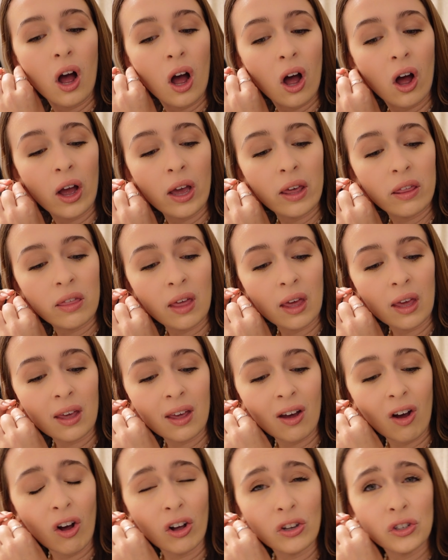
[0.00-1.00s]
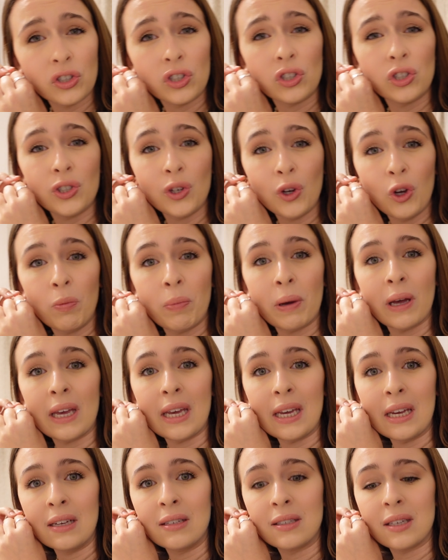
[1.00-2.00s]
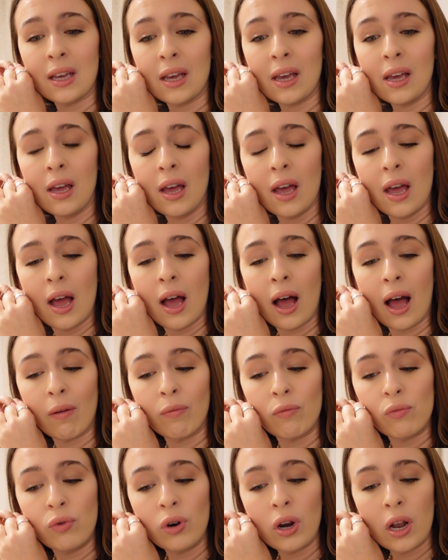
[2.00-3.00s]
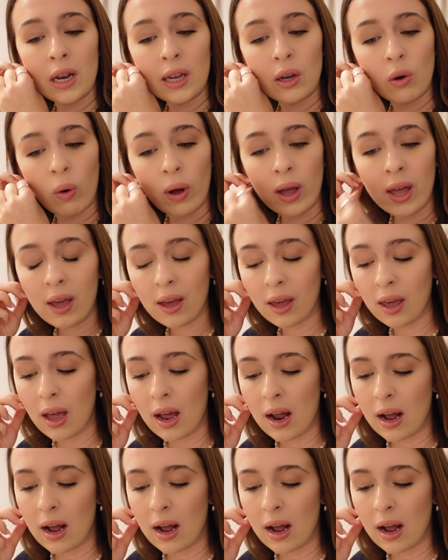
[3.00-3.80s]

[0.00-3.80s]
I think are super easy and really quick